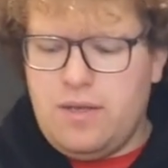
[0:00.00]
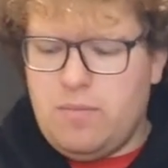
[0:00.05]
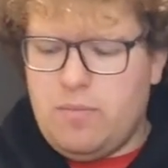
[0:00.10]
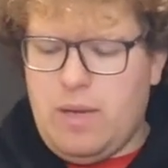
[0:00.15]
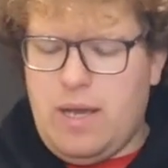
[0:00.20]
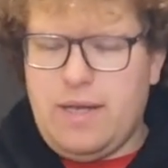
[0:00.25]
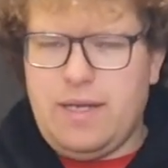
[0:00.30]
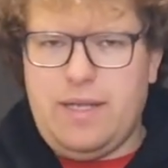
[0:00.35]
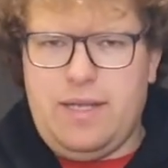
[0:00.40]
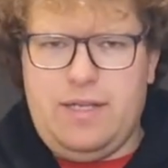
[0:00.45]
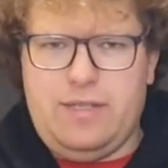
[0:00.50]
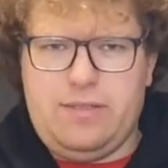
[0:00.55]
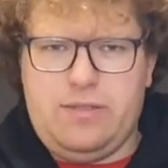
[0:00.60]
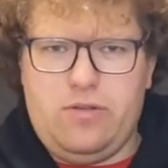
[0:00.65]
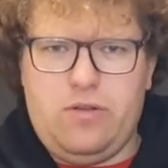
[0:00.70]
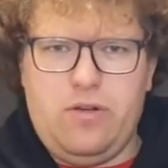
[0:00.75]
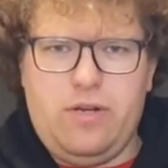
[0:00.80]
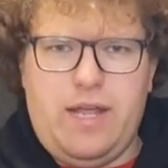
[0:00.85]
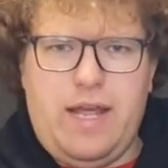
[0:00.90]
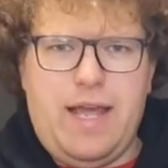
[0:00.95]
but it is
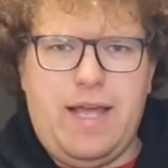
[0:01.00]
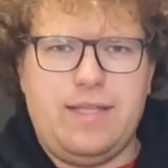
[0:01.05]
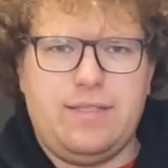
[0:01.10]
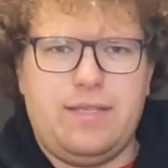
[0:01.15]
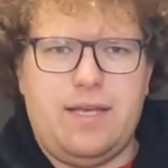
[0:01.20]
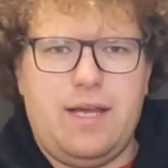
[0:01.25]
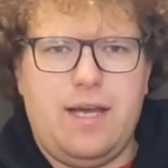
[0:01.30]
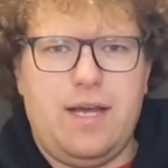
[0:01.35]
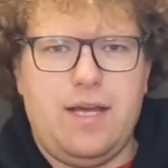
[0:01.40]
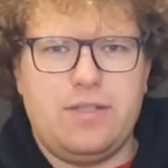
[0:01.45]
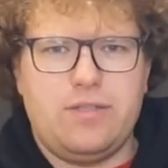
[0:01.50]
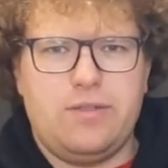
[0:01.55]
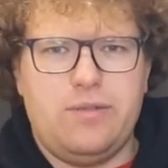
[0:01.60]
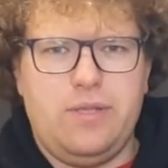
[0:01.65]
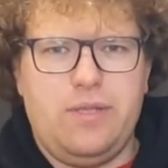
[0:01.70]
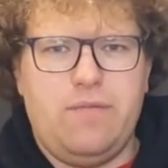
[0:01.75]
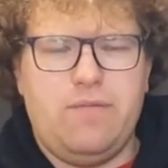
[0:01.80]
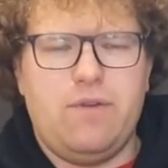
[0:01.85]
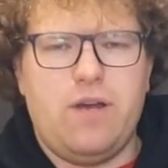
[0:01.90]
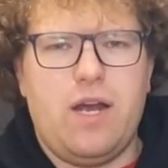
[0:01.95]
not as harsh on
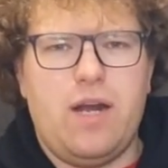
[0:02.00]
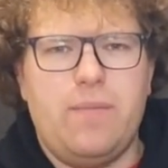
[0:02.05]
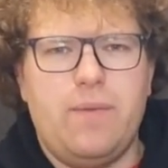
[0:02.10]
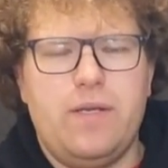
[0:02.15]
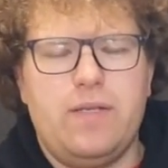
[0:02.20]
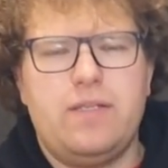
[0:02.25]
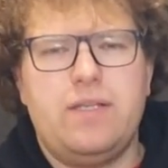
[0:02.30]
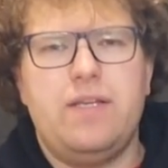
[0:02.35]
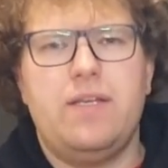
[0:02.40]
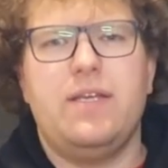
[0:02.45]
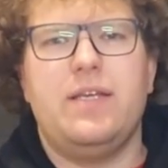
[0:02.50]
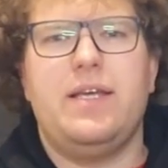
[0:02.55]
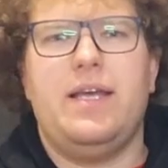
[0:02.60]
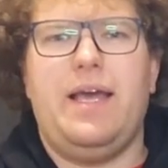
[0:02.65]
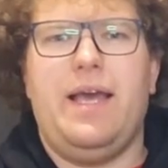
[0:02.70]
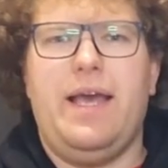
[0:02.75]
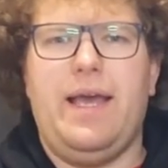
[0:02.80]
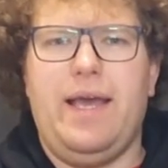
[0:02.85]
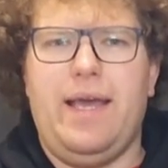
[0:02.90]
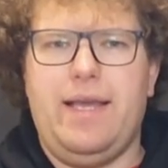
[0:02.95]
the environment
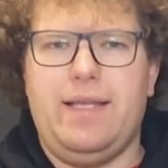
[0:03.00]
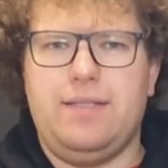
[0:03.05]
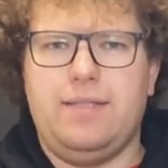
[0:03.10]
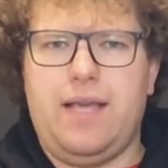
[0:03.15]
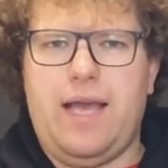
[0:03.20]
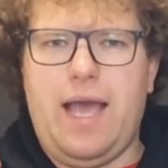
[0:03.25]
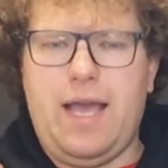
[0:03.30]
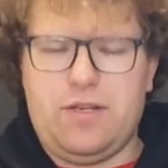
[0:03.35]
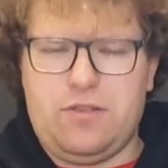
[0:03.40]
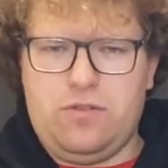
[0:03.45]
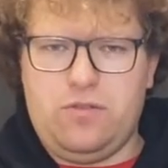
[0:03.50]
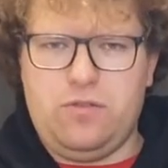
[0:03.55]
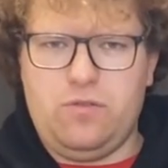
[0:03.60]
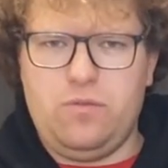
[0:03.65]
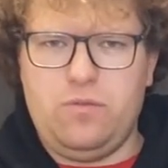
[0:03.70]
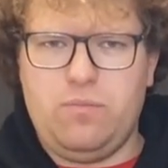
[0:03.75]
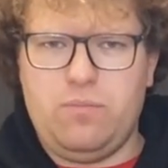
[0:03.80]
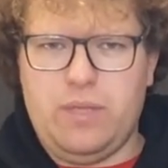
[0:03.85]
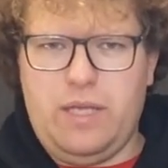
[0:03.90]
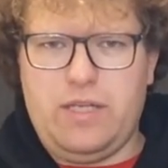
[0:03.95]
as
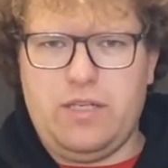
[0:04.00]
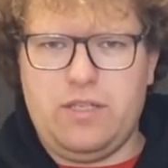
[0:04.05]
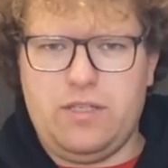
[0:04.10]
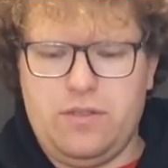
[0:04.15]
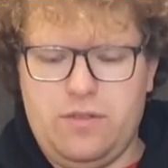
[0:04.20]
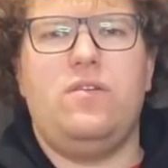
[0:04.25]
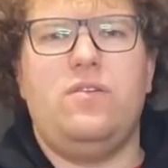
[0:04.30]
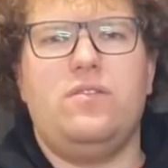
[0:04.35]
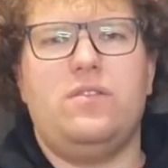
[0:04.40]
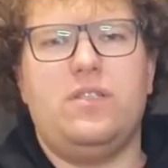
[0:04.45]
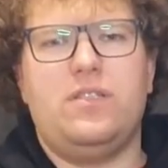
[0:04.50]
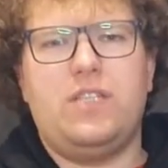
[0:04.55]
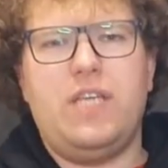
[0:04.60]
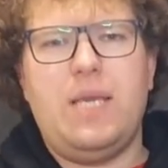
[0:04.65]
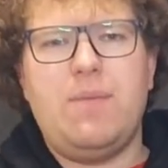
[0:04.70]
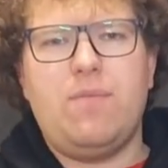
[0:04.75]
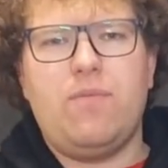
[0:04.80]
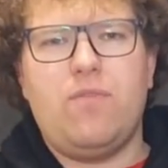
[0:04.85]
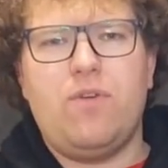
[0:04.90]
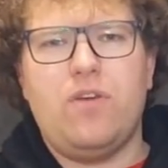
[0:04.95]
actual bleach. If you use the
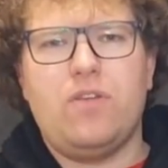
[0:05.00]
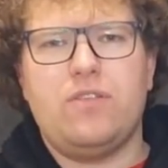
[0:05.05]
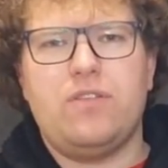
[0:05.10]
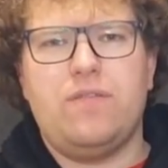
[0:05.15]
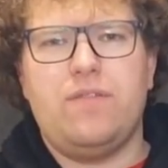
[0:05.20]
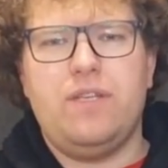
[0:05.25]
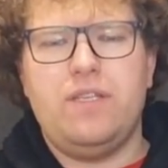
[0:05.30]
cheaper version of